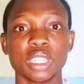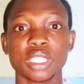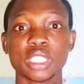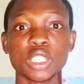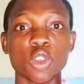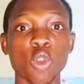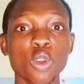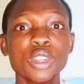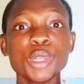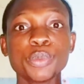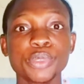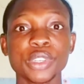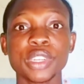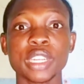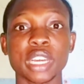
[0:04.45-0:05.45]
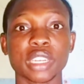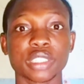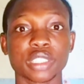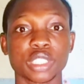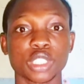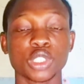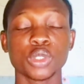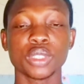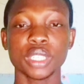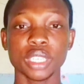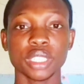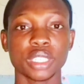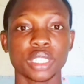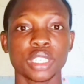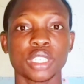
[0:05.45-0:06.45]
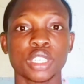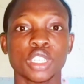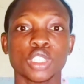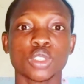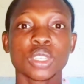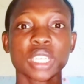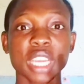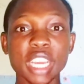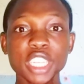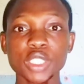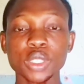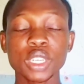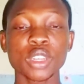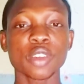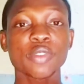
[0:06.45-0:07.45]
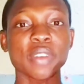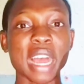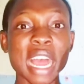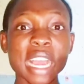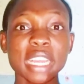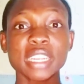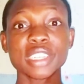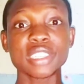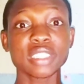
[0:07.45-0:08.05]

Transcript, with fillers: the only product you need to get rid of acne